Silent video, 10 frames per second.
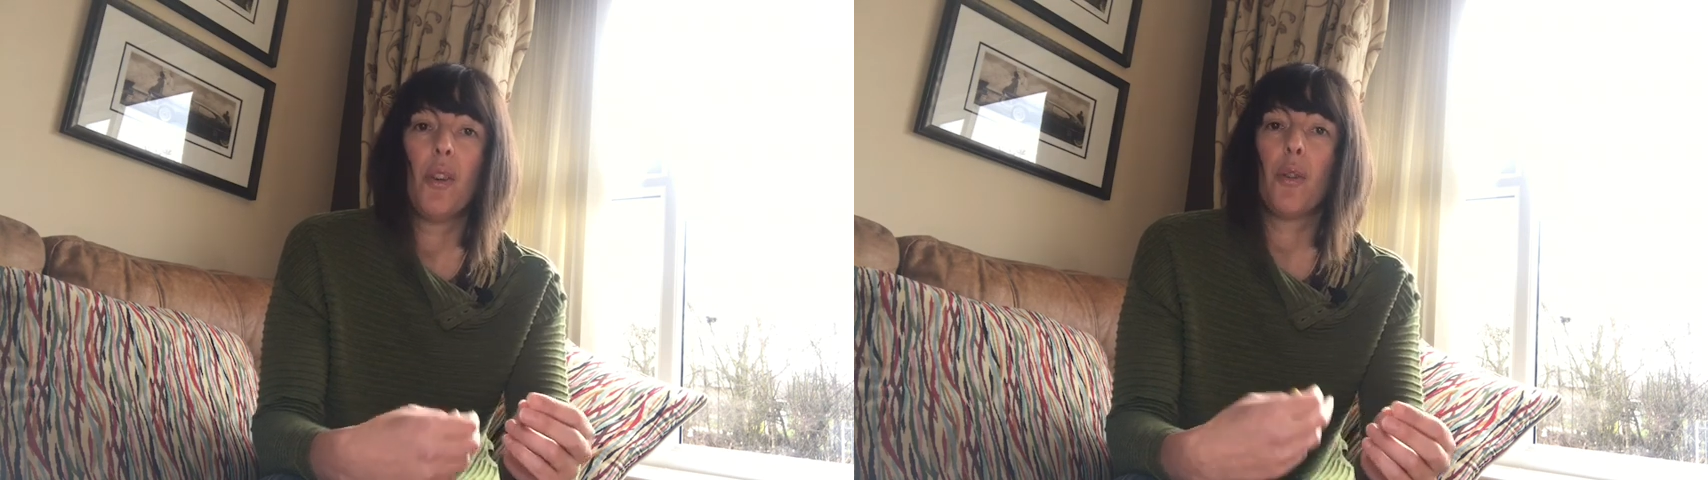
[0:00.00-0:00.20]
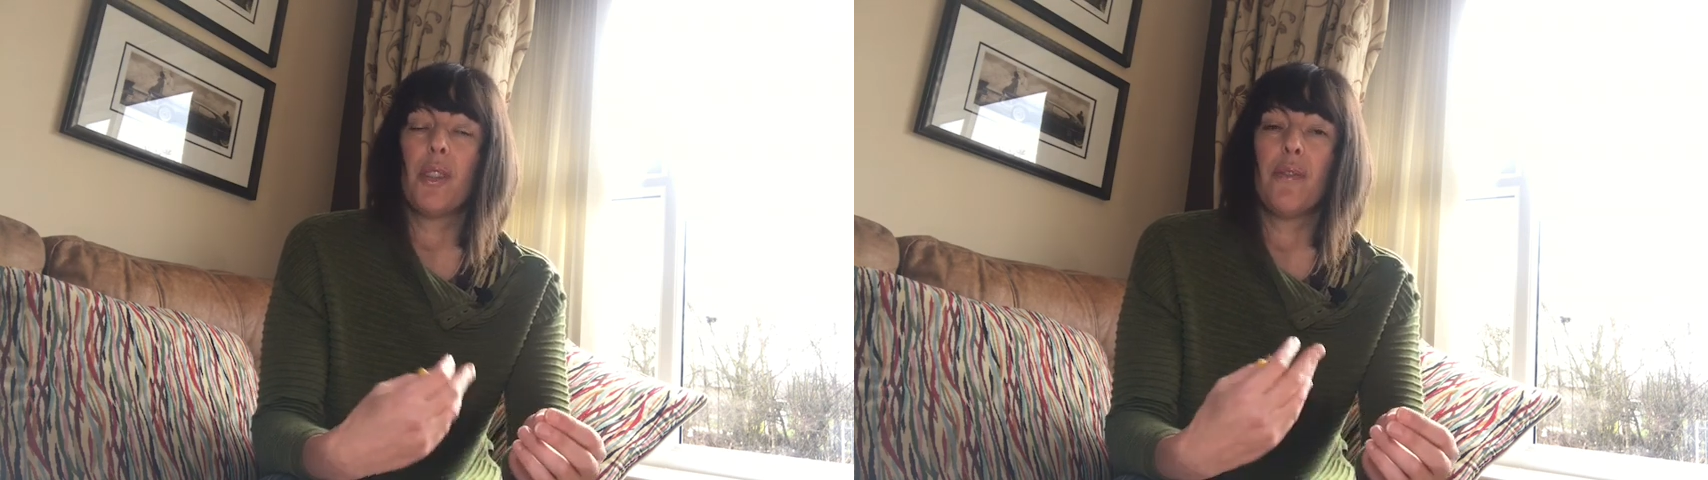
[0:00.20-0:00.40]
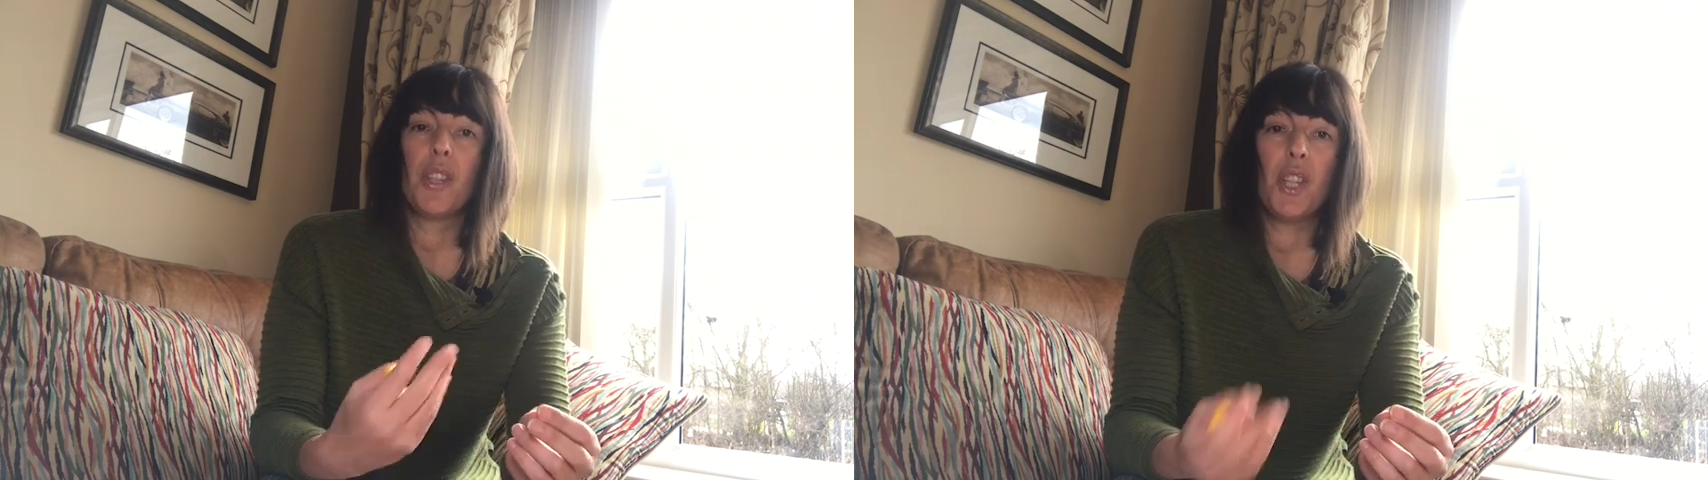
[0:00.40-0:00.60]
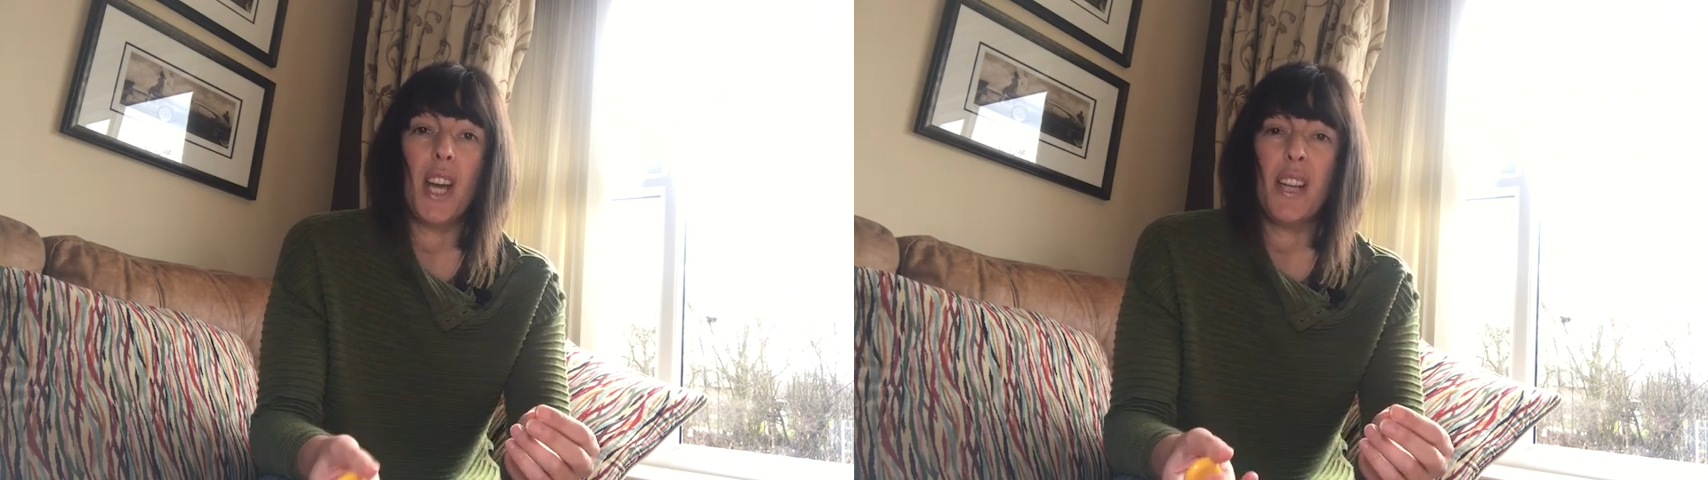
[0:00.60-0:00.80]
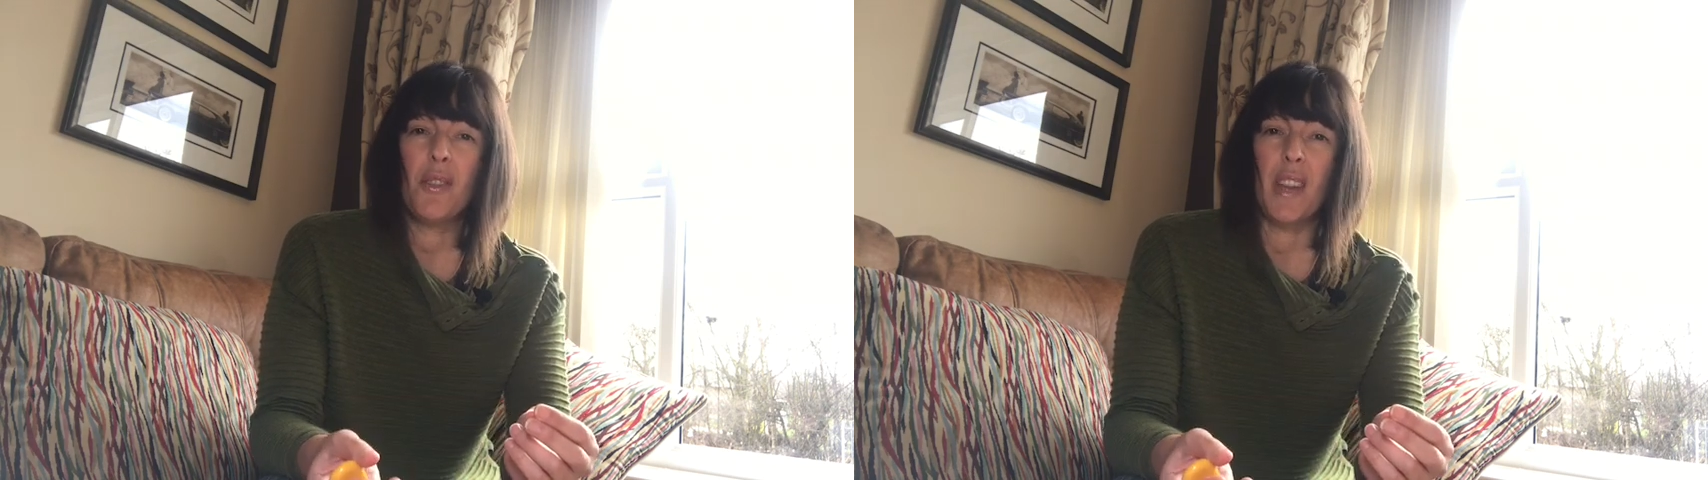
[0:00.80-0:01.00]
not different
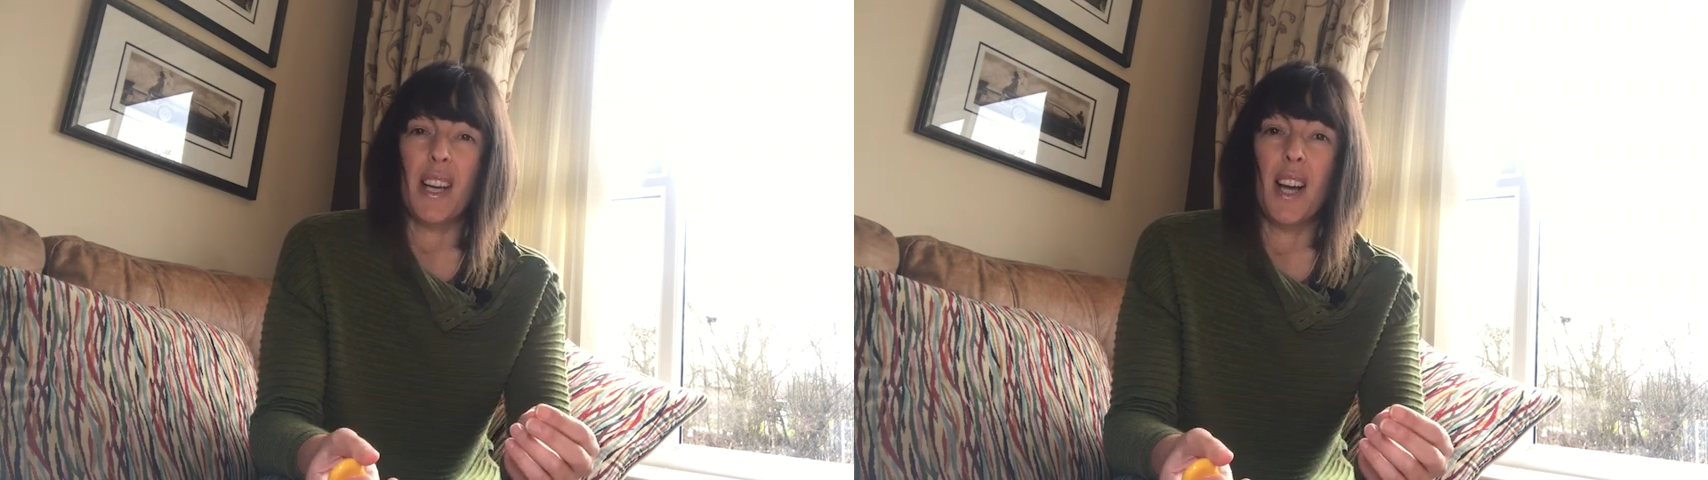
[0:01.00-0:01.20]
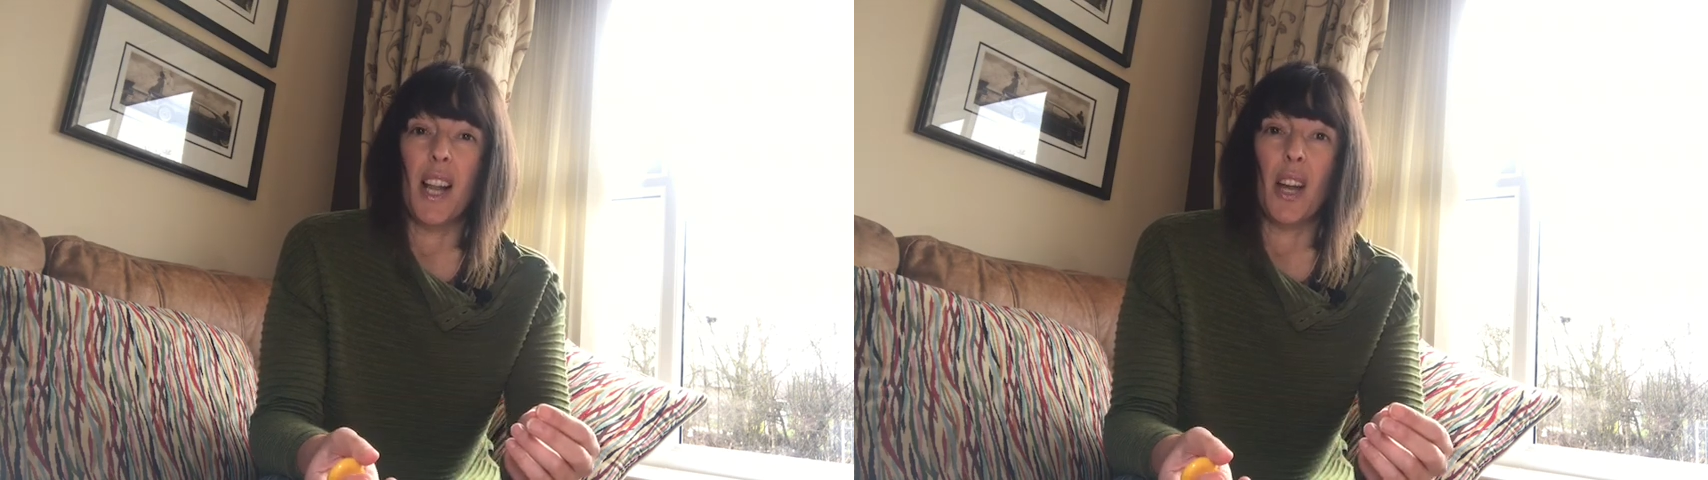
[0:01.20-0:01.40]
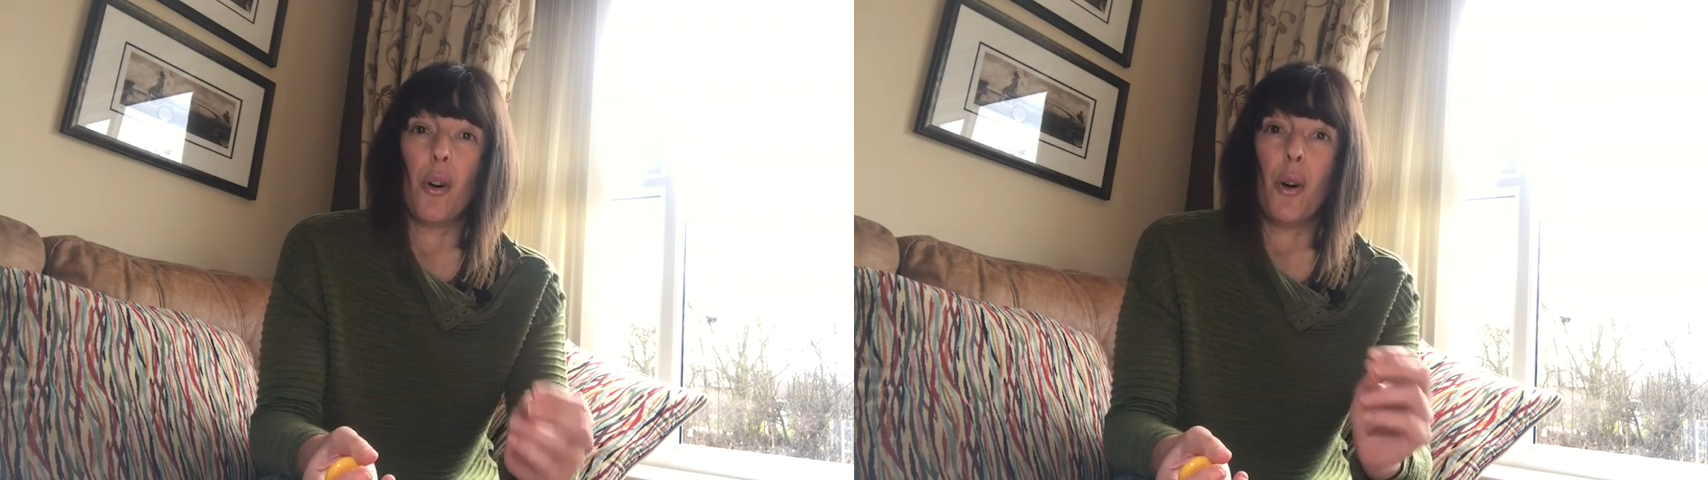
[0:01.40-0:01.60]
shades of that colour,